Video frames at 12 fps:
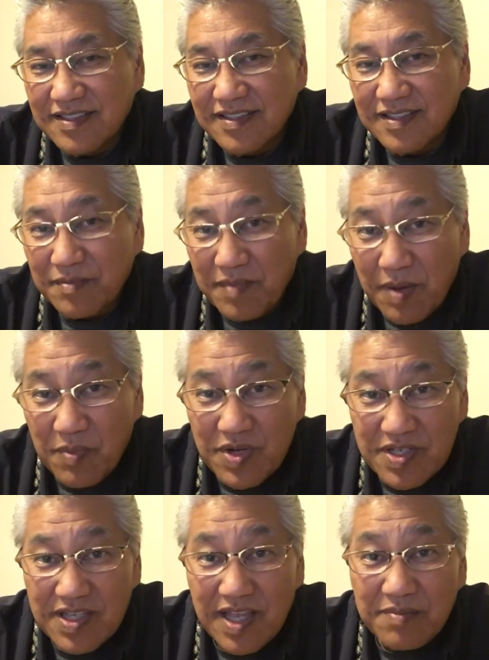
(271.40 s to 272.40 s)
The
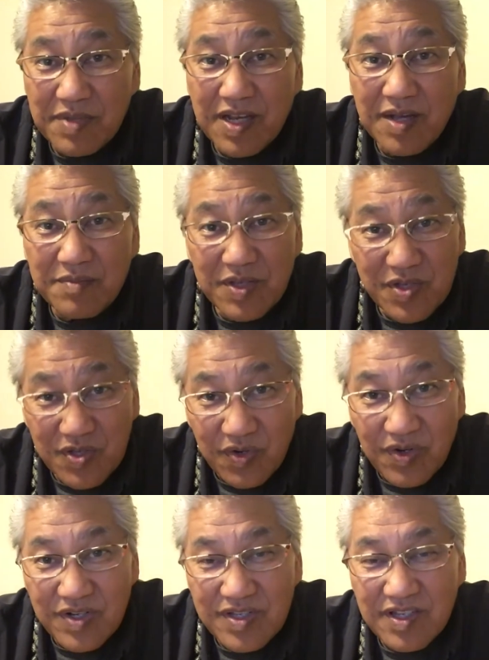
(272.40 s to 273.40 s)
memories then become the
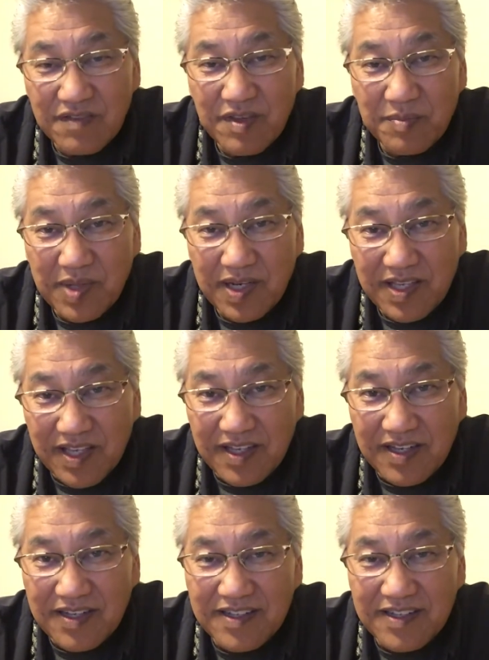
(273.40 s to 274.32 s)
source of the pilikia